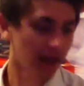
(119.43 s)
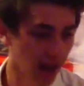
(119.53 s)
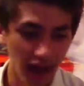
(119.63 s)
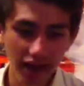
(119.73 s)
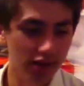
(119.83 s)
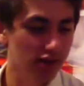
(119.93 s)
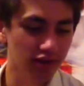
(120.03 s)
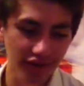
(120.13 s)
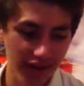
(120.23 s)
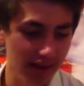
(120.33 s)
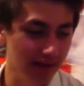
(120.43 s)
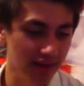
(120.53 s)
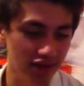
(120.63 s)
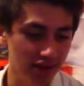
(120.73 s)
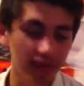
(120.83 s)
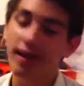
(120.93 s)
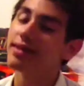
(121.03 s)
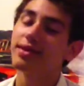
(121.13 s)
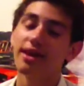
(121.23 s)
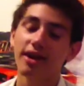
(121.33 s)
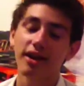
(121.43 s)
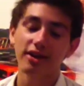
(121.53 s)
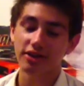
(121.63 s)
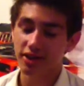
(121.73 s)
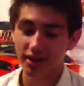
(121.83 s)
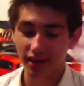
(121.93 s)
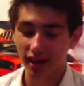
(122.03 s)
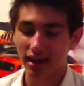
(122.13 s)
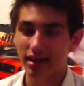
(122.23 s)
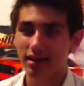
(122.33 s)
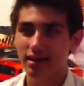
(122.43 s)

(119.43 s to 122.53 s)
I could have easily just sat there and just like